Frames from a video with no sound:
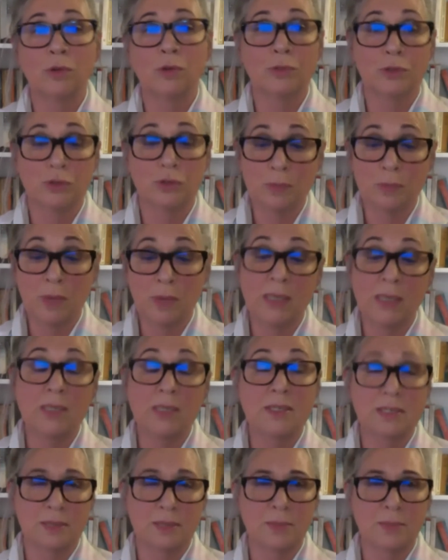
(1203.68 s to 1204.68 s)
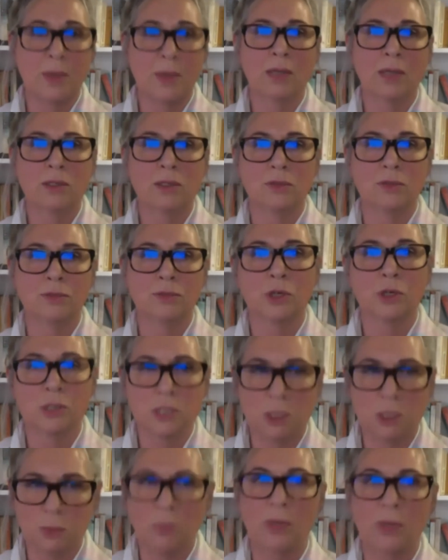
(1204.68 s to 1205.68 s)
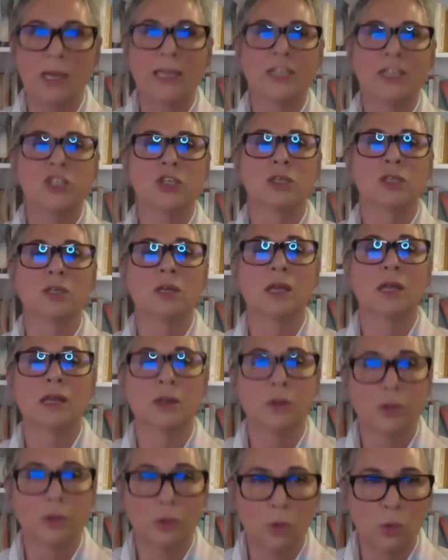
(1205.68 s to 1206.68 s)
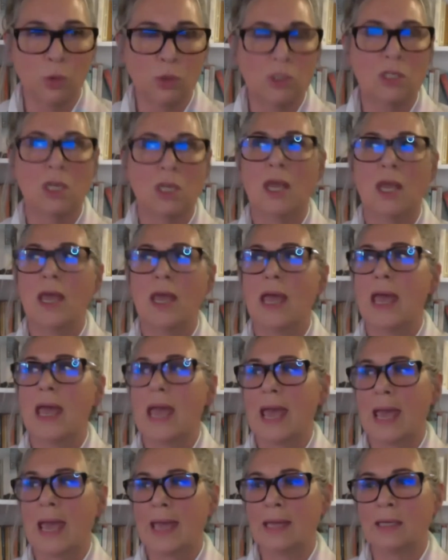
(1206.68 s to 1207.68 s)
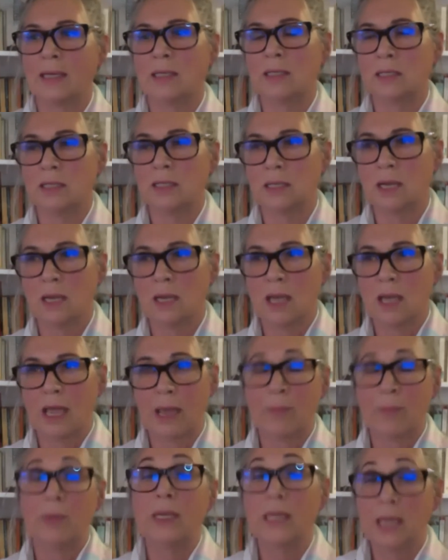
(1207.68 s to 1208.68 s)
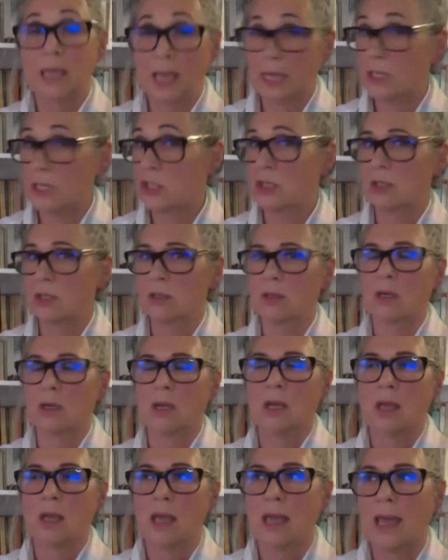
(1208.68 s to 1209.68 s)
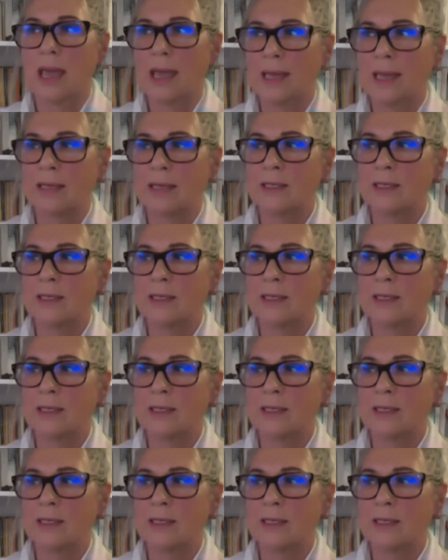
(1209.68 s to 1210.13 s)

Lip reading: a tremendous amount of contemplation and thought and application. And